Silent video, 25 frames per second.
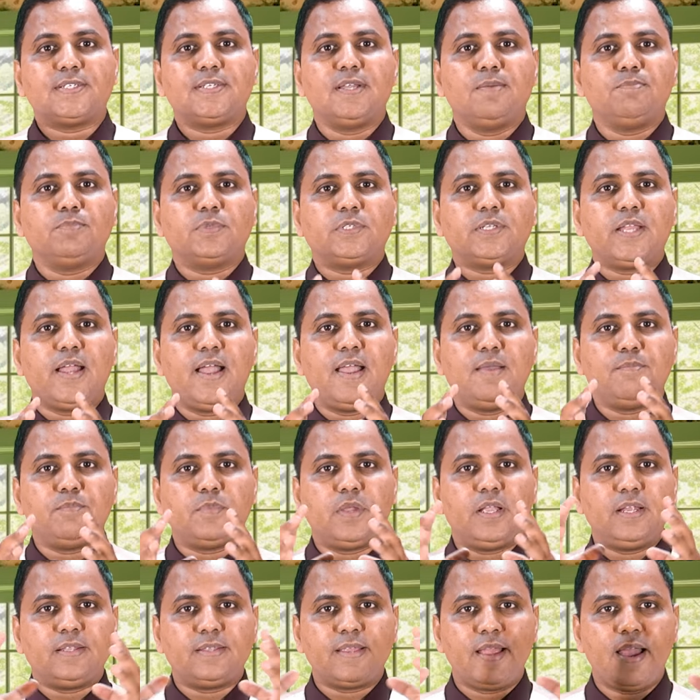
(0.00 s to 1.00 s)
Sometimes
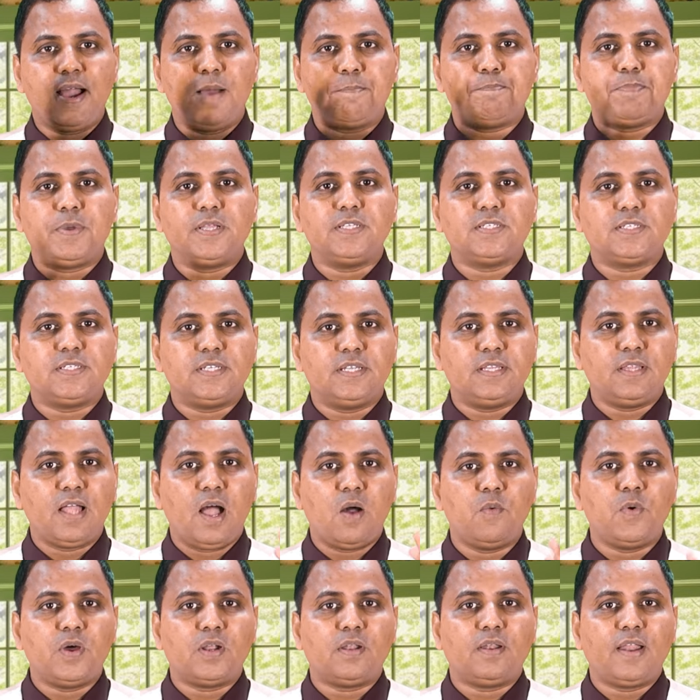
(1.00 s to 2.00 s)
it happens in
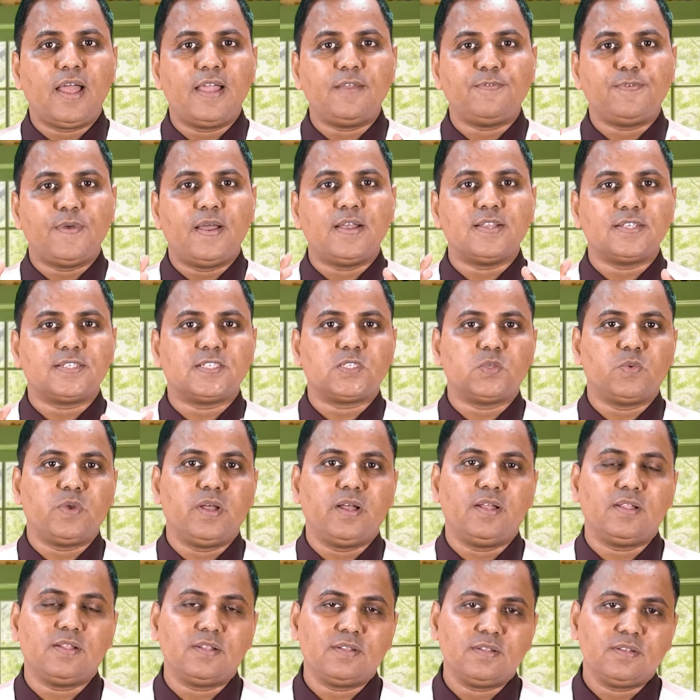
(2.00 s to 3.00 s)
our life as
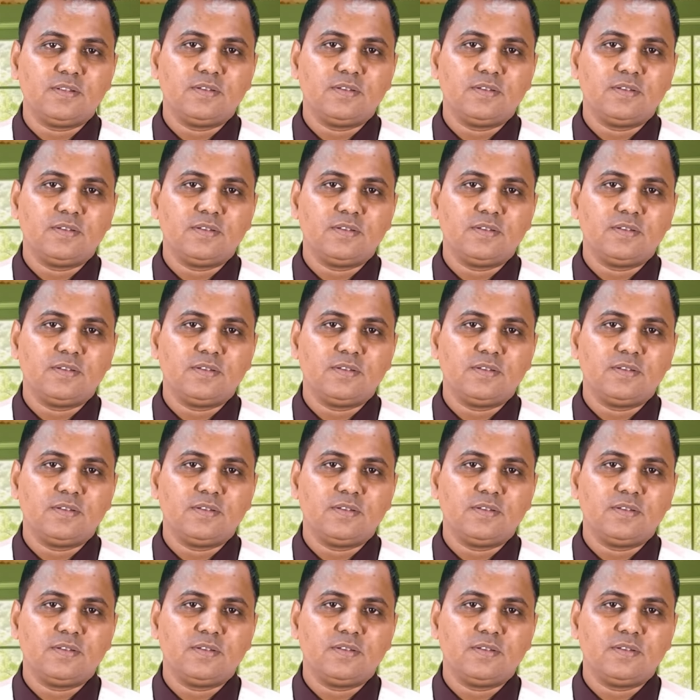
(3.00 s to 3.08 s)
well.